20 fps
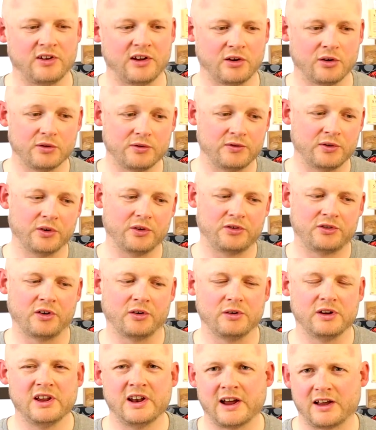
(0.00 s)
single foot. So
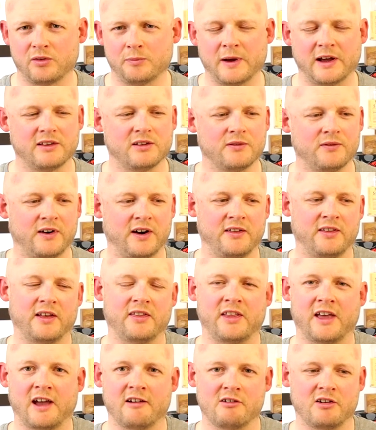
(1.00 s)
you'd expect to find that
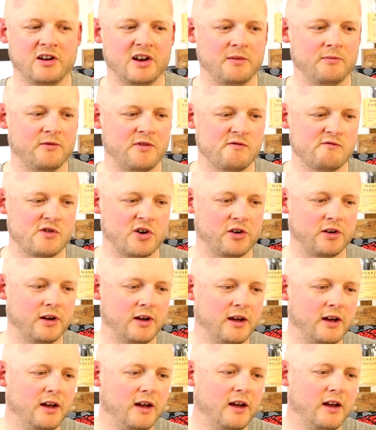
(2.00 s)
there on a nymphing rod.
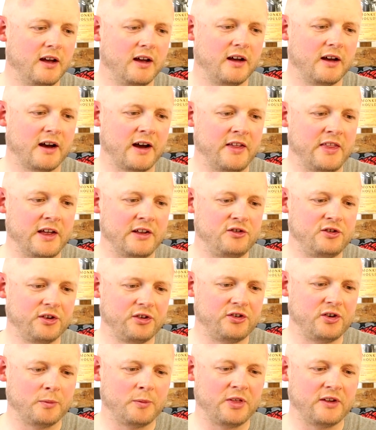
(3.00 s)
And then
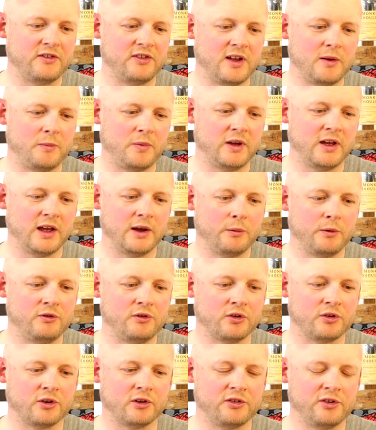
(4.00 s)
just up at the tip here, we've
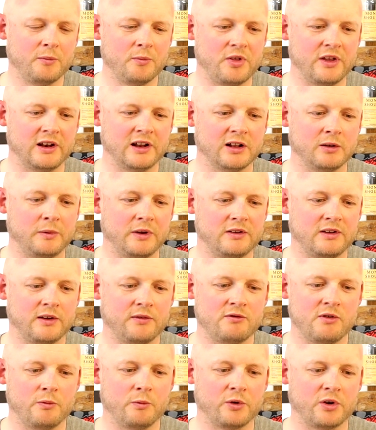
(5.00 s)
just got something a little bit
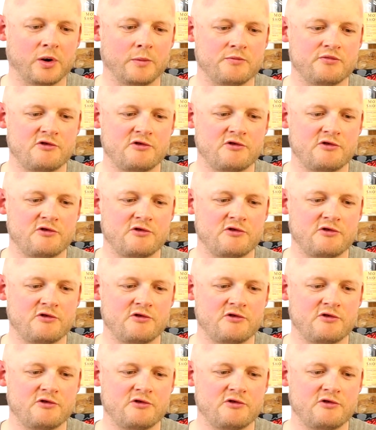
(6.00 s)
different. We've got a